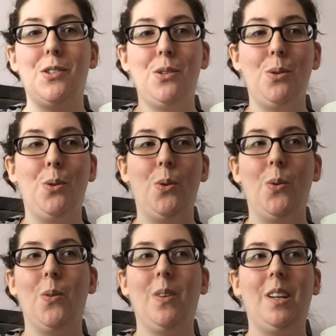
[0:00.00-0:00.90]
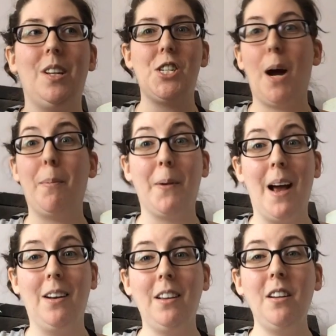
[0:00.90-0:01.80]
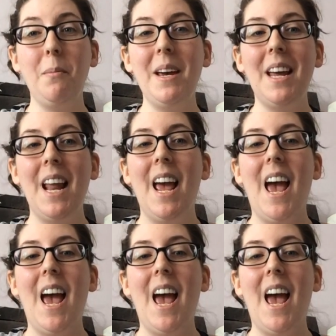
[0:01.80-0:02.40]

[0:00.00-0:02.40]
to shop around a little bit